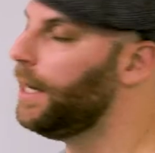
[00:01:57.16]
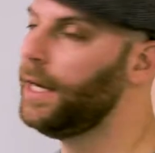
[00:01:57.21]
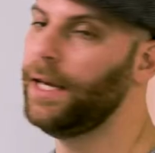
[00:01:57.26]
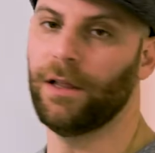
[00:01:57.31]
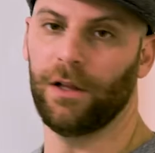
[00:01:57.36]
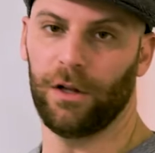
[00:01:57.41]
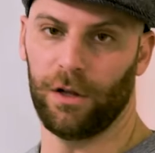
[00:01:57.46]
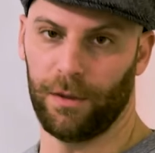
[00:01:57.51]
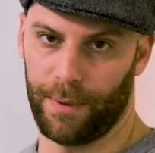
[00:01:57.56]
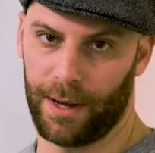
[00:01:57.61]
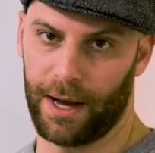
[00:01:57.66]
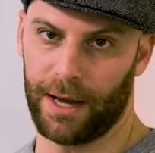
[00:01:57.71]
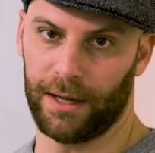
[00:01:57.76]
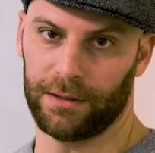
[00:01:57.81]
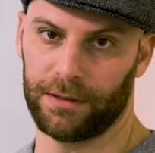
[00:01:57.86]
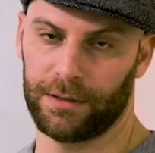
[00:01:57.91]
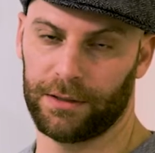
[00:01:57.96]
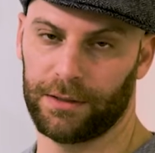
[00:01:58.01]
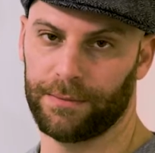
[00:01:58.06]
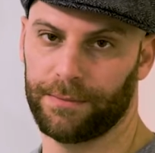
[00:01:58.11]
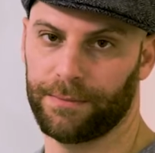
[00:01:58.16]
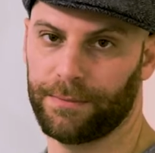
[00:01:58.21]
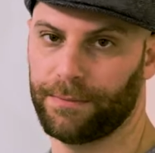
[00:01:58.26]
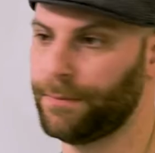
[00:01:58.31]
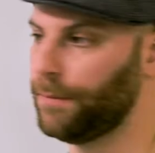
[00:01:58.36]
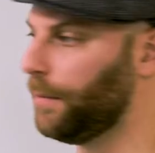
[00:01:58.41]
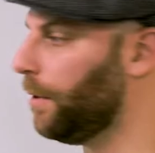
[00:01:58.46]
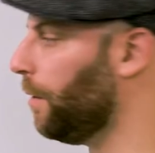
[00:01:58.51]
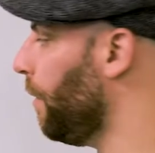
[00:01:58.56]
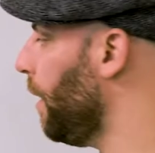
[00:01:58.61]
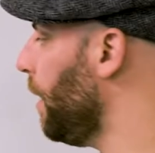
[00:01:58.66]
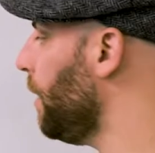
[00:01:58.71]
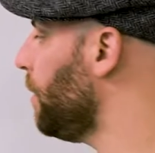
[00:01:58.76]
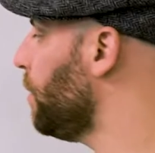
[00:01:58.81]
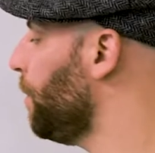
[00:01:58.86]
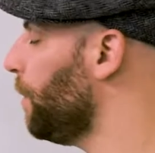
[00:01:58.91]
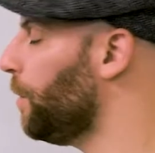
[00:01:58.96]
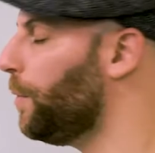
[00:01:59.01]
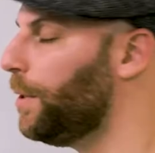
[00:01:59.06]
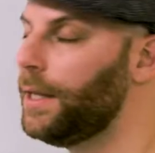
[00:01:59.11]
helical piles,
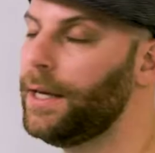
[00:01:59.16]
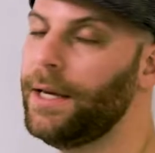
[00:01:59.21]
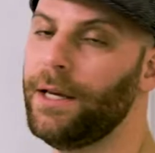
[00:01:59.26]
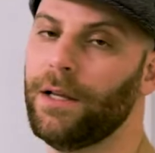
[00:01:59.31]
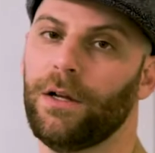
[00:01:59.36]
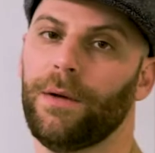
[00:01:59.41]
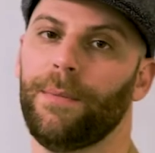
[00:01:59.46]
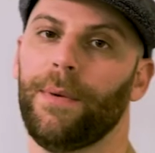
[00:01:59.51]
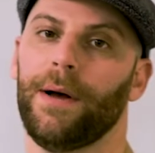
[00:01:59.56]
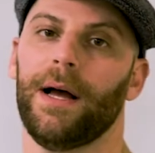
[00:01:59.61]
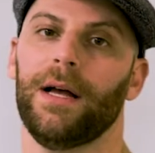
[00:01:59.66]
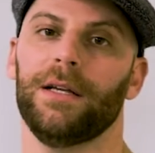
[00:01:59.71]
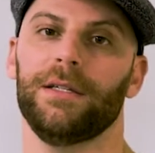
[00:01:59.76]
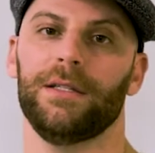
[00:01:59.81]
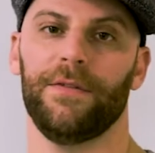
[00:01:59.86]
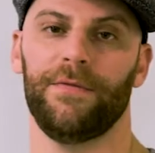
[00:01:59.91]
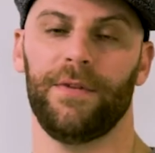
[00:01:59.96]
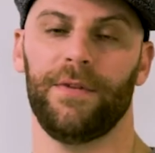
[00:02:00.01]
right? So between the helical piles and